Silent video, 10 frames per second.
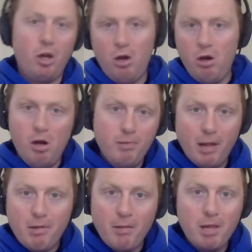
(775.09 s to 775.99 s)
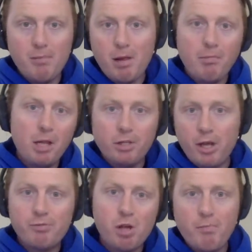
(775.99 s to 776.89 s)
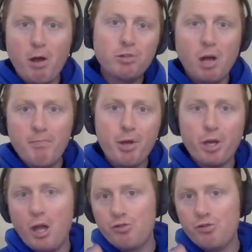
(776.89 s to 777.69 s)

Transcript: "Oh, blah, blah, blah, blah, blah, Dave Chappelle's a bigot,